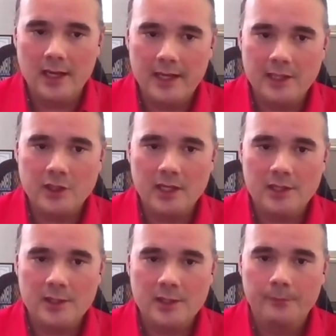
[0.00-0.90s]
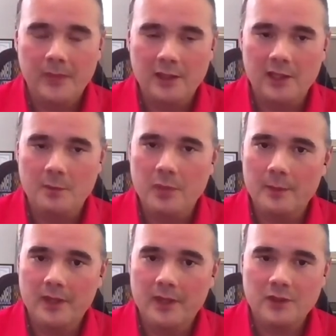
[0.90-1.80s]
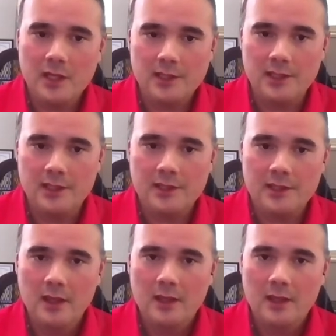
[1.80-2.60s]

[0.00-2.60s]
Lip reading: IHS and the Department of Justice